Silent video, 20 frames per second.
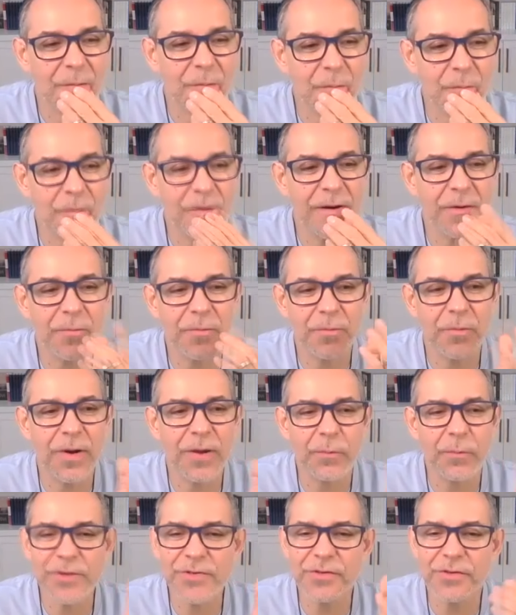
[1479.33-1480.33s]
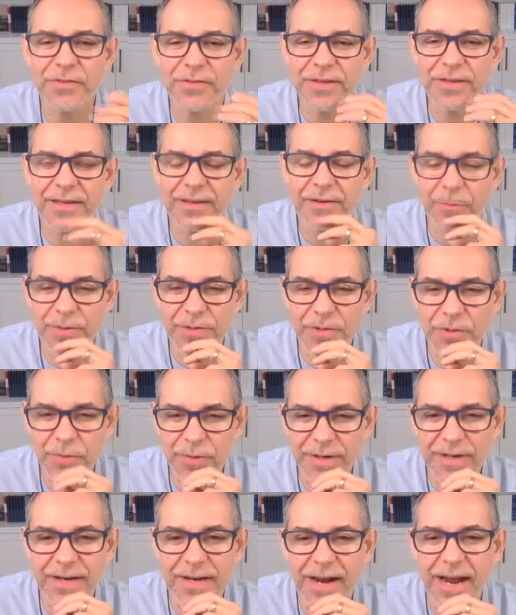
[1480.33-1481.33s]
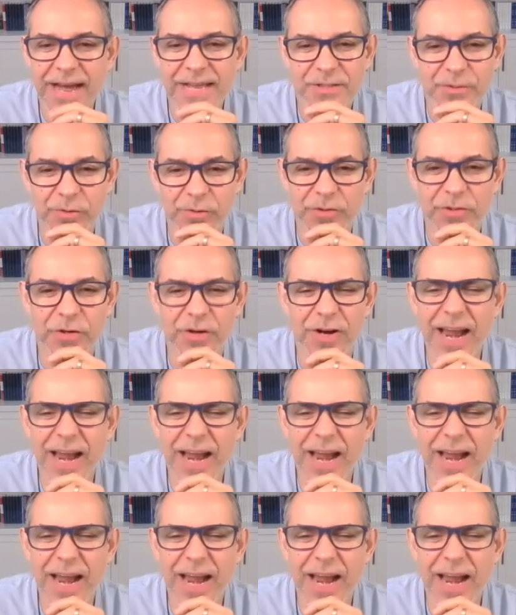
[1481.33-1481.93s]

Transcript: where, what were you thinking when you were in high school,